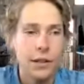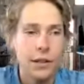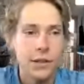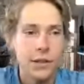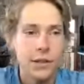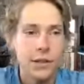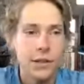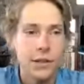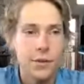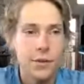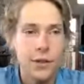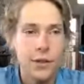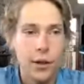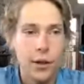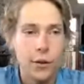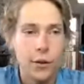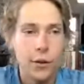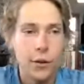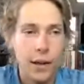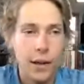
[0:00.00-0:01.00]
running tips.
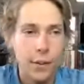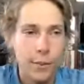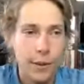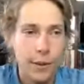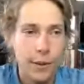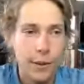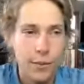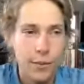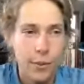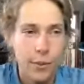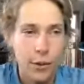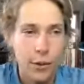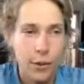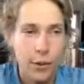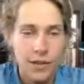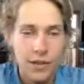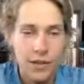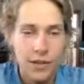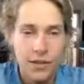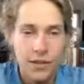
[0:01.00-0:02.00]
So I'm about to
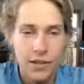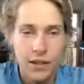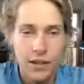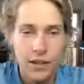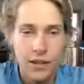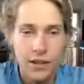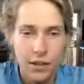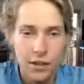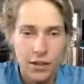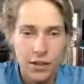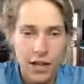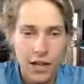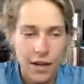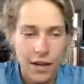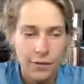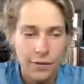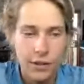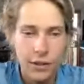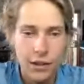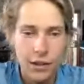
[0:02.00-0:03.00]
post this link in the
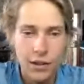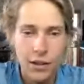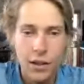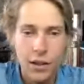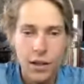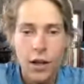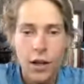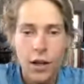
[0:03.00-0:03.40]
chat feed.